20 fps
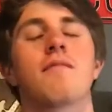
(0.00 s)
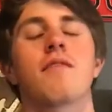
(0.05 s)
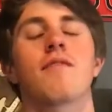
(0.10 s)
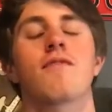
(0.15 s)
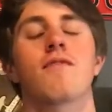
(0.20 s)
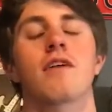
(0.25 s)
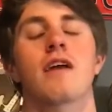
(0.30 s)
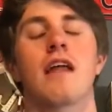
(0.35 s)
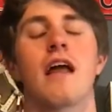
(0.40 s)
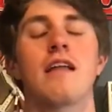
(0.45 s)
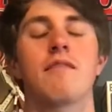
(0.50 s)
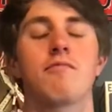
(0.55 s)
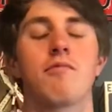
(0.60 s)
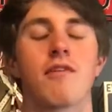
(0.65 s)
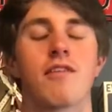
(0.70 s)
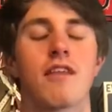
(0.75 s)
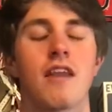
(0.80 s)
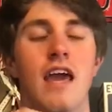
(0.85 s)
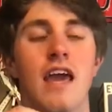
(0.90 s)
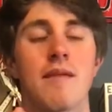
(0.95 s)
really forget, I
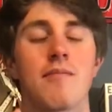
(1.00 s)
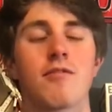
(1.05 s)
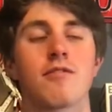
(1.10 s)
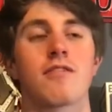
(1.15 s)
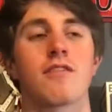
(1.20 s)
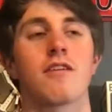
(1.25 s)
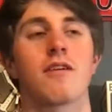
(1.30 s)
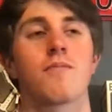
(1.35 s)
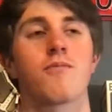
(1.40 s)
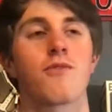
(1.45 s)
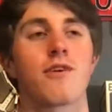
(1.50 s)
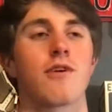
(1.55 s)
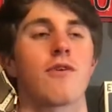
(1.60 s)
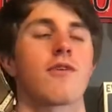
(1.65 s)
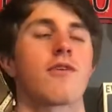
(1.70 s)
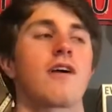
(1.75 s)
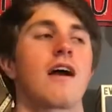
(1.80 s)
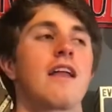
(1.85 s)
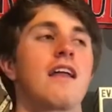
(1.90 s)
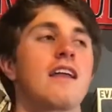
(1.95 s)
wasn't able to
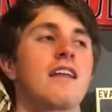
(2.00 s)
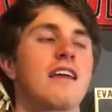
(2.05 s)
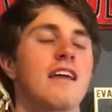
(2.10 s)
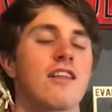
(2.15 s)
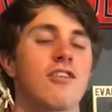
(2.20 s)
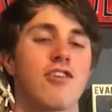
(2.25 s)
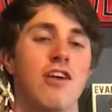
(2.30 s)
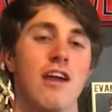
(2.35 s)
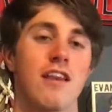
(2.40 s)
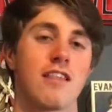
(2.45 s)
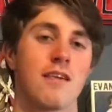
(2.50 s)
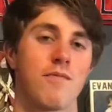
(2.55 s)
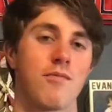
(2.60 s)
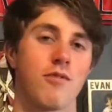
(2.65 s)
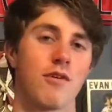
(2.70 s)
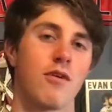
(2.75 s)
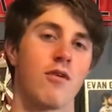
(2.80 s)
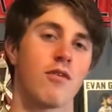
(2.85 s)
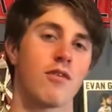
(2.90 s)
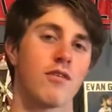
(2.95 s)
pre-order. I didn't get a chance to
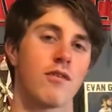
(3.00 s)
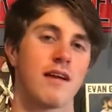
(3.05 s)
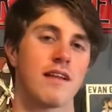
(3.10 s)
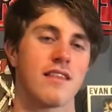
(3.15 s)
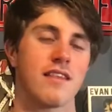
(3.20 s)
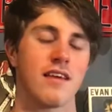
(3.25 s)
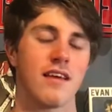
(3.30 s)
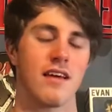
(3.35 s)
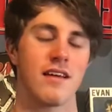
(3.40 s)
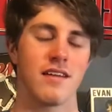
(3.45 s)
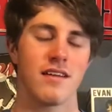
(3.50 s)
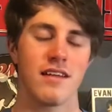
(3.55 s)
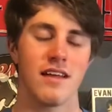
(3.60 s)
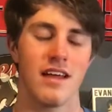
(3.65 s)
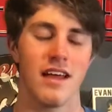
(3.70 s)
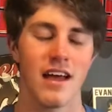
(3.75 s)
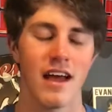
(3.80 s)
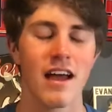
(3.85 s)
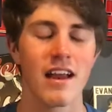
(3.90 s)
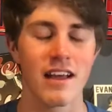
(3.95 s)
pre-order it.
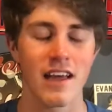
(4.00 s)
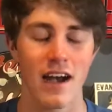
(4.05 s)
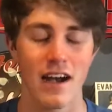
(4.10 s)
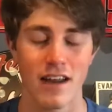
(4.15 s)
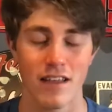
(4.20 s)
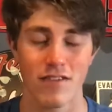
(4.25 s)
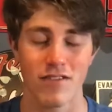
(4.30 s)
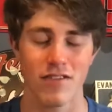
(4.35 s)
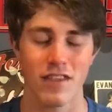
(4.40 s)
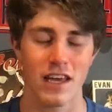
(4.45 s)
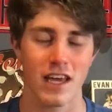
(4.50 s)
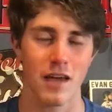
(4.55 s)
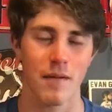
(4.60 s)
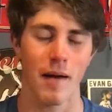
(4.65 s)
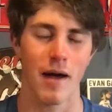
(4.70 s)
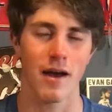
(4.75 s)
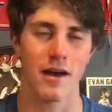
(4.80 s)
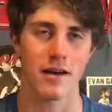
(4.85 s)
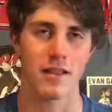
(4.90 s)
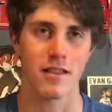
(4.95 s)
I kind of didn't think
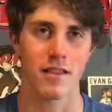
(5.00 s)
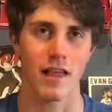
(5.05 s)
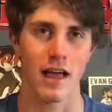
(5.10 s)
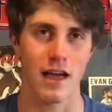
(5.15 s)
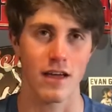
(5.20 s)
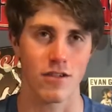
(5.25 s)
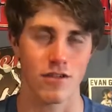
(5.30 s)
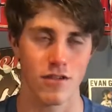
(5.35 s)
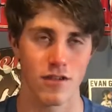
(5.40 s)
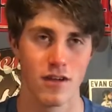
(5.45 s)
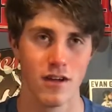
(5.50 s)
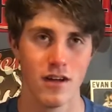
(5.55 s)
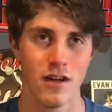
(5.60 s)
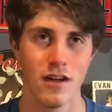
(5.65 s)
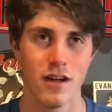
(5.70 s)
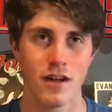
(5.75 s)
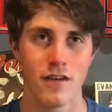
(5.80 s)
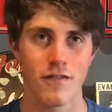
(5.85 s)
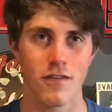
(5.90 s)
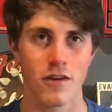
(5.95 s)
about it,
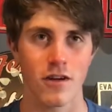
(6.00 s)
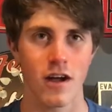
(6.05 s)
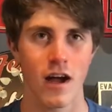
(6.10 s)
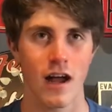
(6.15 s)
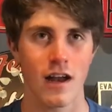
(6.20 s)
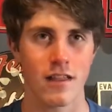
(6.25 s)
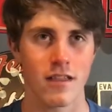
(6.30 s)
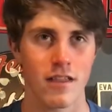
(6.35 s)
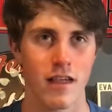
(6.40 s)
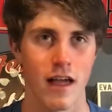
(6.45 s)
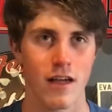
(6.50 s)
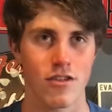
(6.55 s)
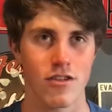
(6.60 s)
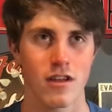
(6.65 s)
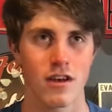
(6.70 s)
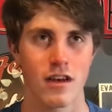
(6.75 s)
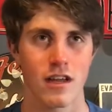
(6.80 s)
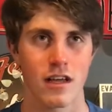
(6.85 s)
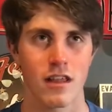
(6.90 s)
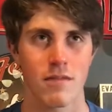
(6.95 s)
forgot,
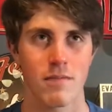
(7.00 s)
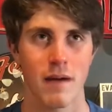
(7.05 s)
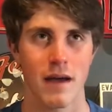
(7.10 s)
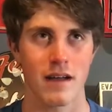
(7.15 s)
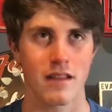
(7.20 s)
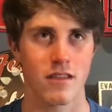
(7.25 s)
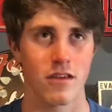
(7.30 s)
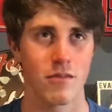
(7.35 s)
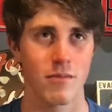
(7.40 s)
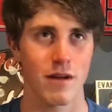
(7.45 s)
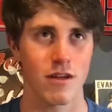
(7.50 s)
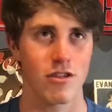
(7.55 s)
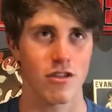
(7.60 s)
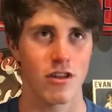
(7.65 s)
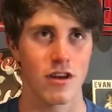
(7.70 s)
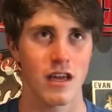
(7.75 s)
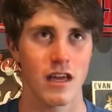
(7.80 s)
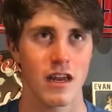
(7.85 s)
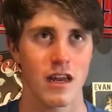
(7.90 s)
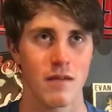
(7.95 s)
didn't expect too much
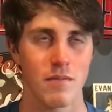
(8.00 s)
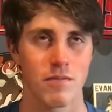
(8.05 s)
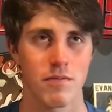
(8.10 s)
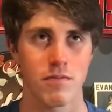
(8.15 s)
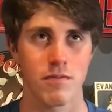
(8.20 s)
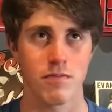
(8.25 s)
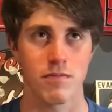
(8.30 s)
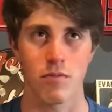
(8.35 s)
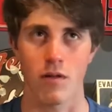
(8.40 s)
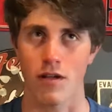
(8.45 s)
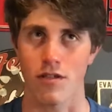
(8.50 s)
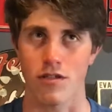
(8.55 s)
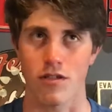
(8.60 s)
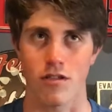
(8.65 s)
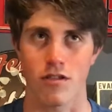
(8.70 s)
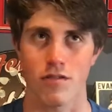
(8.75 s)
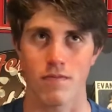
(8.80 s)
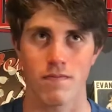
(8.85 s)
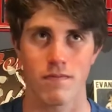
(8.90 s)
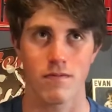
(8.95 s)
to need it, plus
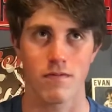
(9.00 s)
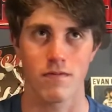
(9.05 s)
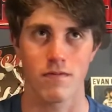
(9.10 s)
just